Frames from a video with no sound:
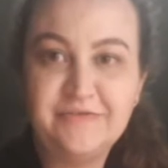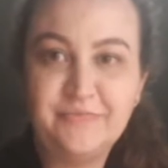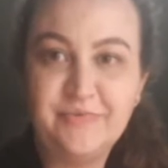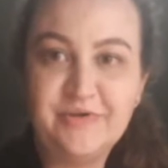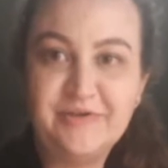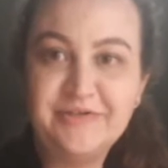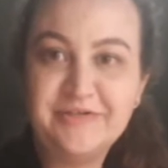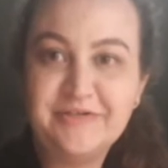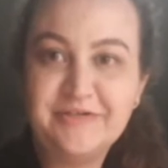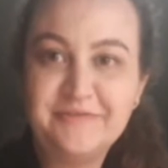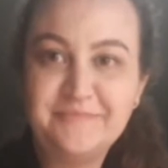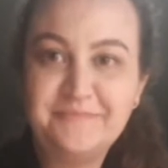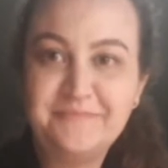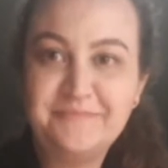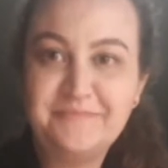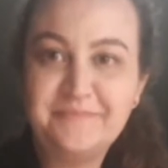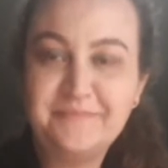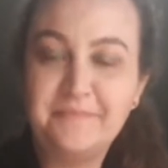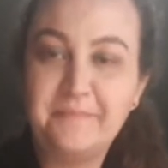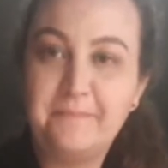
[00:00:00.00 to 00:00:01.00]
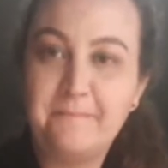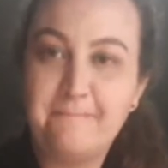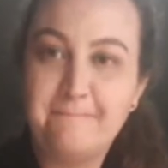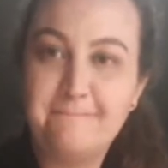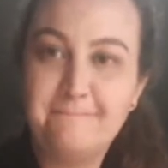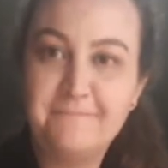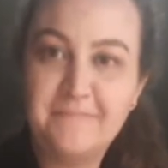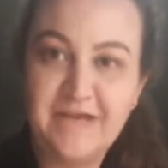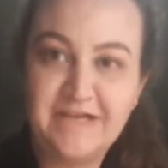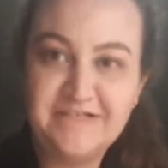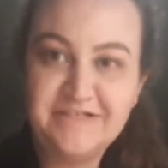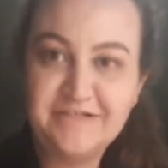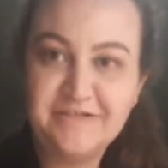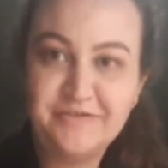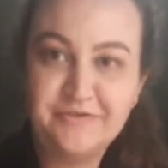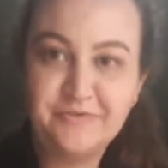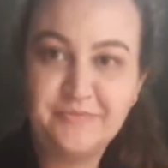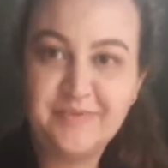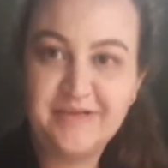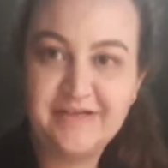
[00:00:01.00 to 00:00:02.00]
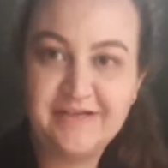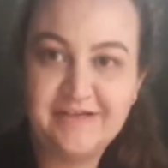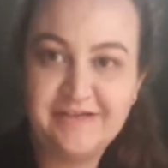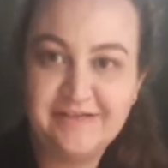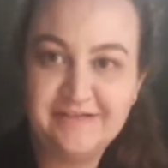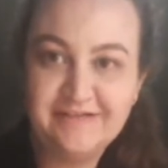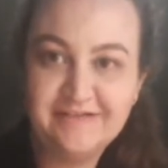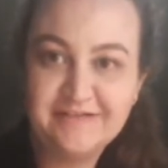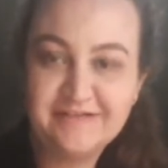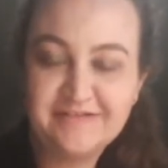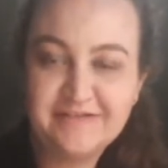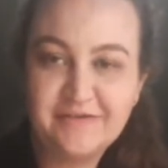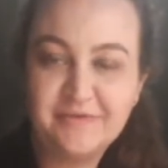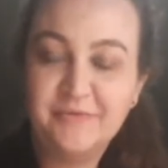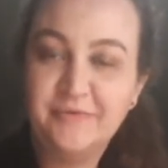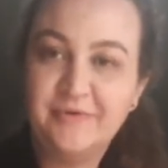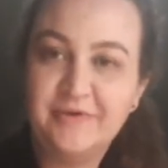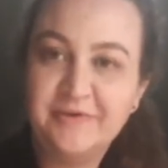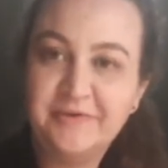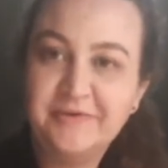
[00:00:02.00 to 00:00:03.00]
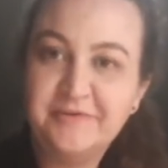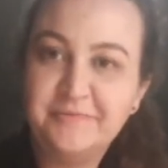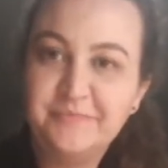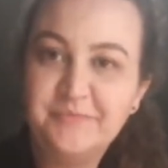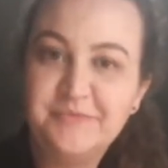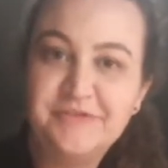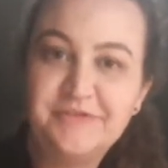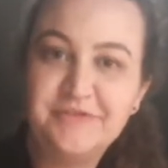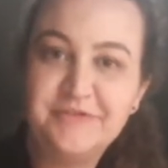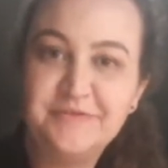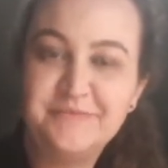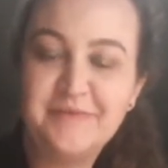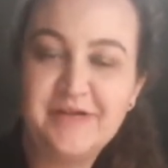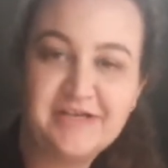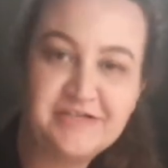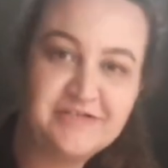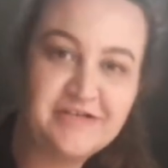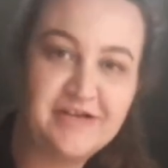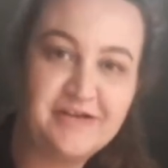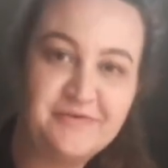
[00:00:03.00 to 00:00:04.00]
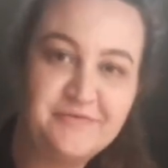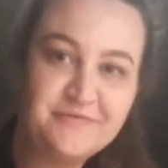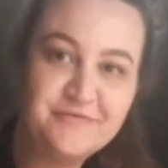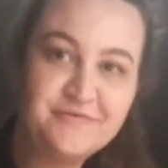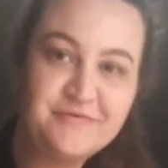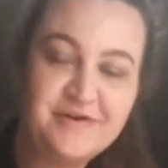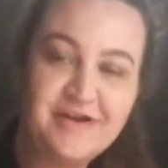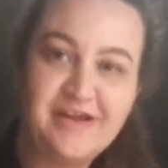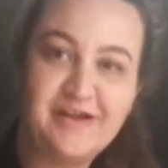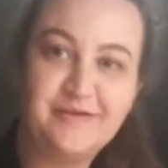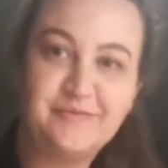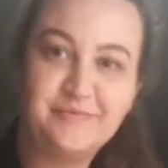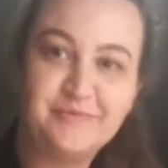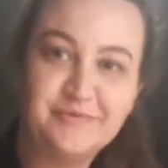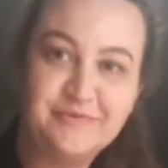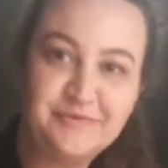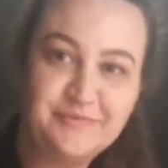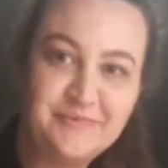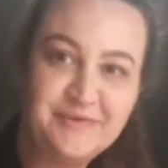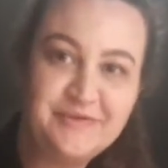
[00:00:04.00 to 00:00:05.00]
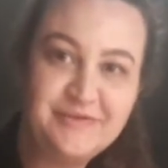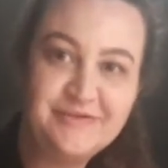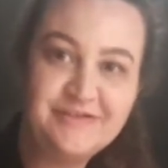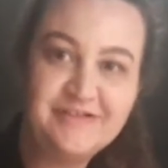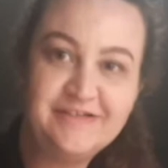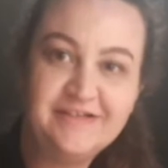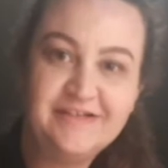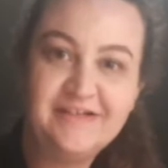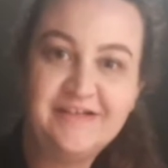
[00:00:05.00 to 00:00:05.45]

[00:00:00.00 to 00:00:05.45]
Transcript: welcome, magical beings. Welcome to my channel, Emerald Moon.